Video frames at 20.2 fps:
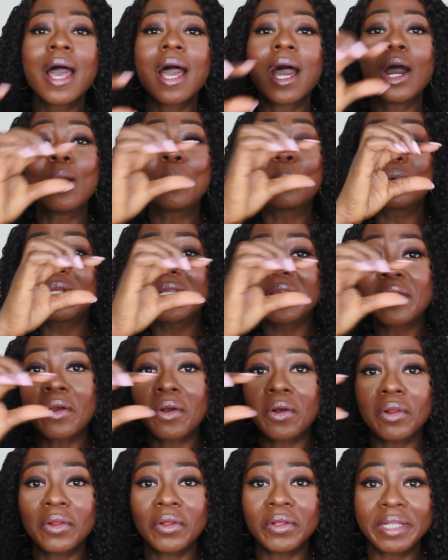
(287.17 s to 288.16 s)
I'll put the
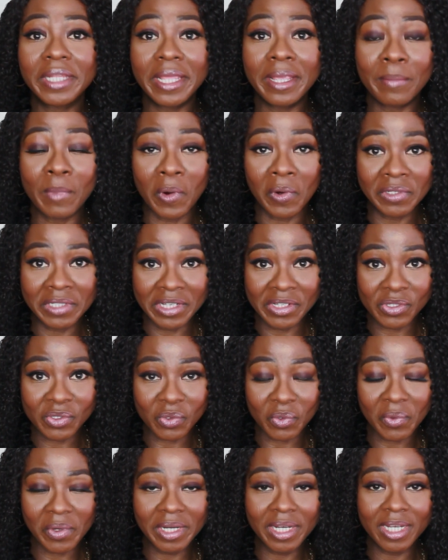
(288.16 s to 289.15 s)
color name on the
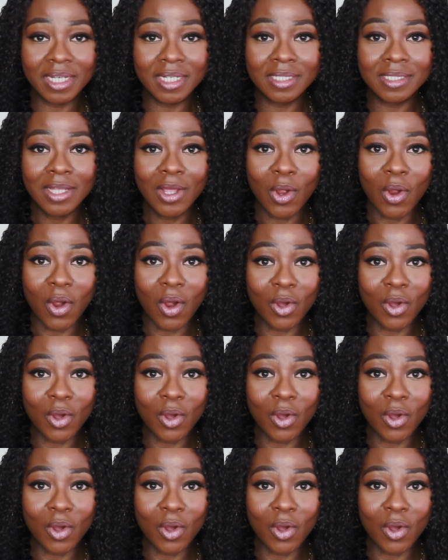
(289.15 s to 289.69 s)
screen.